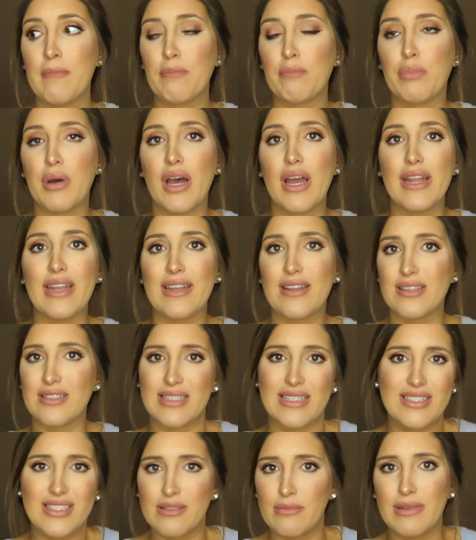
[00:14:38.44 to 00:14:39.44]
but
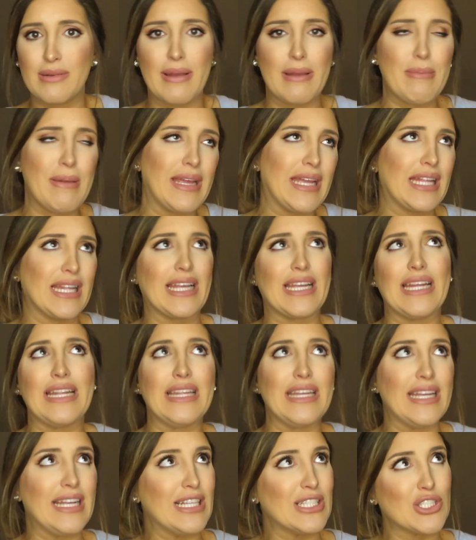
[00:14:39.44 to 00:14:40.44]
it doesn't make it like
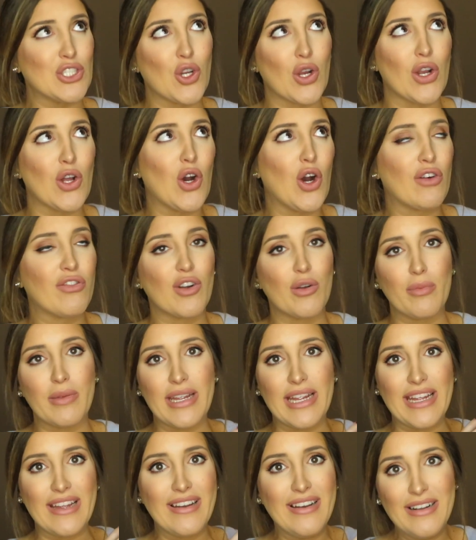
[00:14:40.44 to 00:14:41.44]
any easier at all for
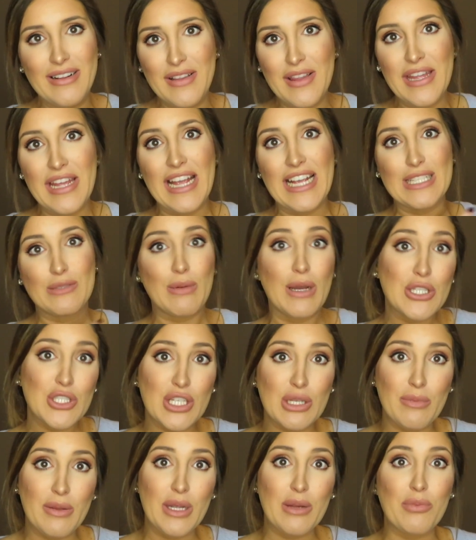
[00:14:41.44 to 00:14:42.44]
me,
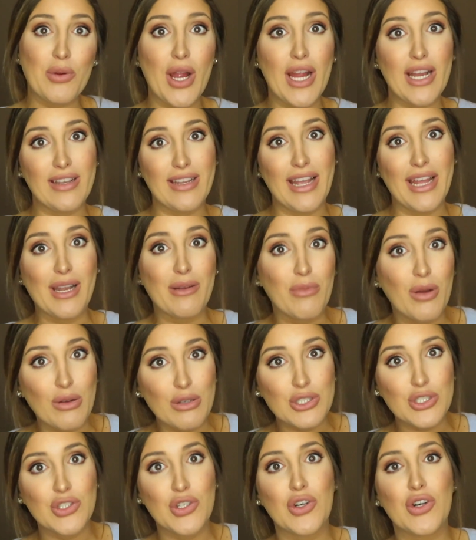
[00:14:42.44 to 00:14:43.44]
especially being pregnant and
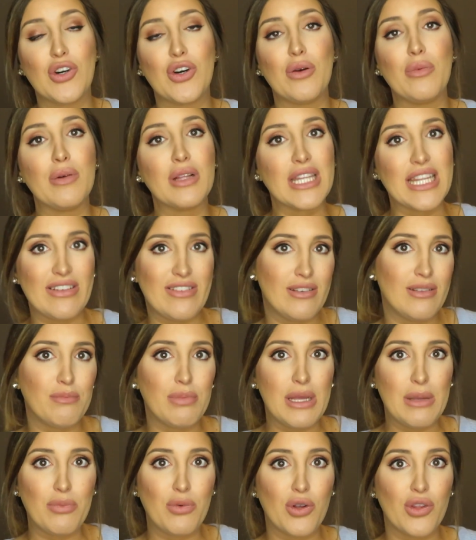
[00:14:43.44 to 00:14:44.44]
emotional, leaving
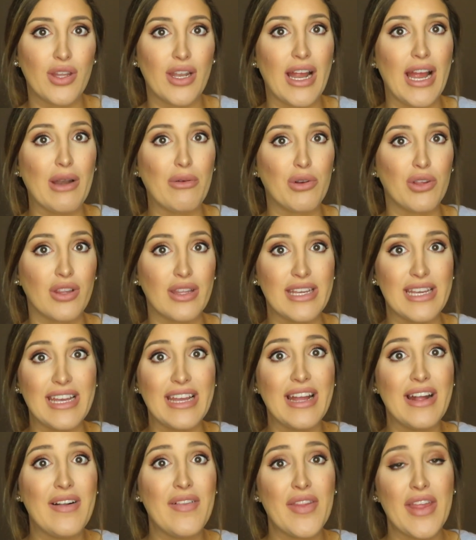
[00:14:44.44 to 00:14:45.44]
people that I
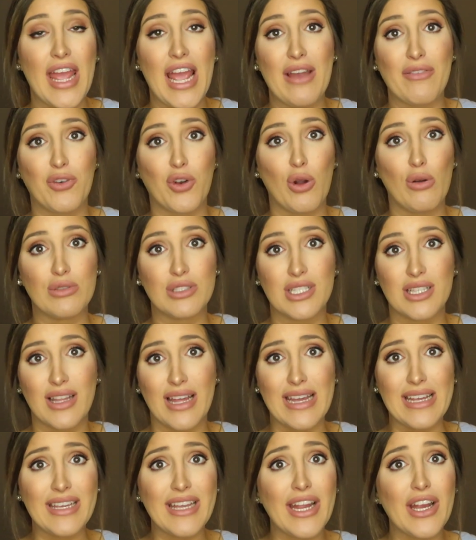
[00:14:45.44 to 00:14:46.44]
really have grown to
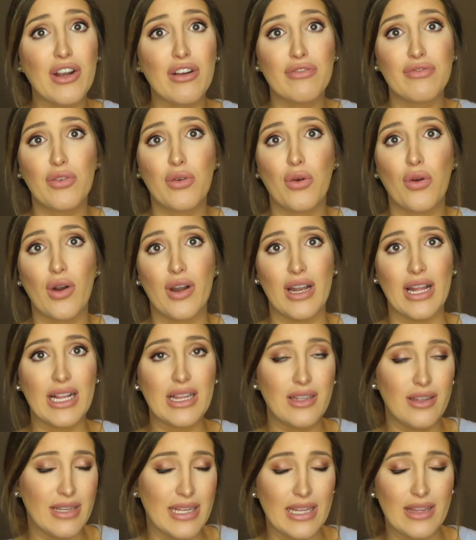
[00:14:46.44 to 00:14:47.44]
like care for, in a
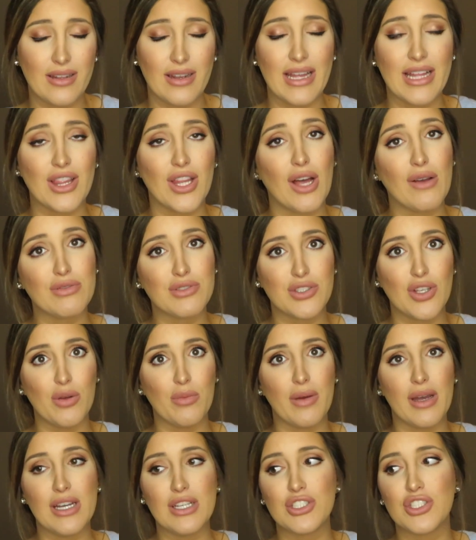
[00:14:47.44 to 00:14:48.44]
clinic that I love so
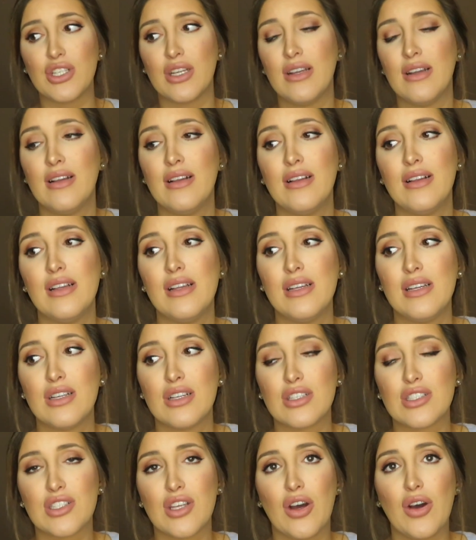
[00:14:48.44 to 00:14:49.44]
much.
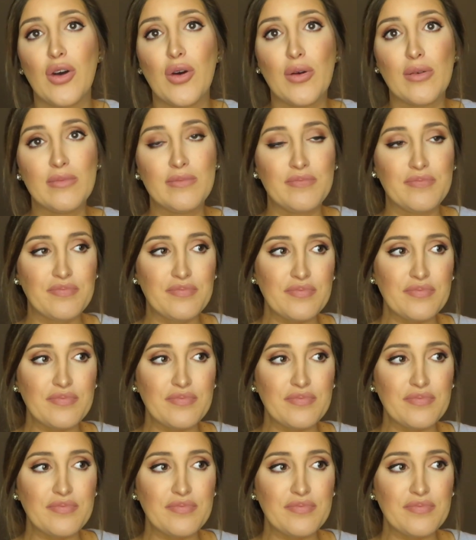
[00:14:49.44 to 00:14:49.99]
So,